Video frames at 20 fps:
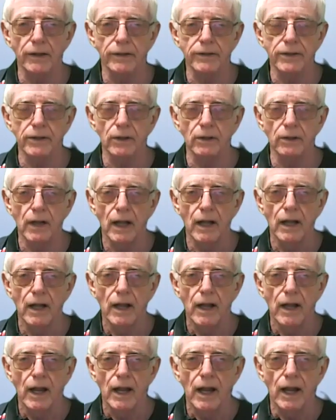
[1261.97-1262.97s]
So
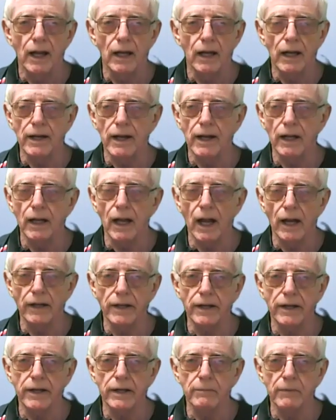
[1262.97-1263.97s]
it
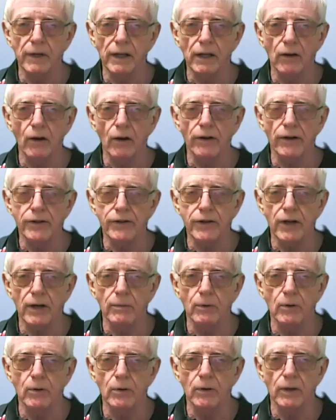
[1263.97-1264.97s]
landed him in a lot of
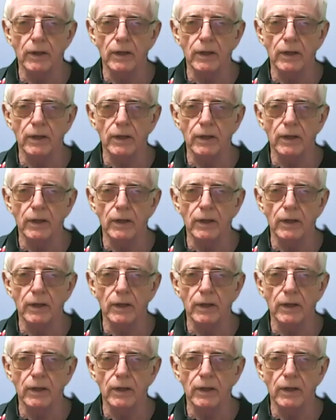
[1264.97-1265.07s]
trouble.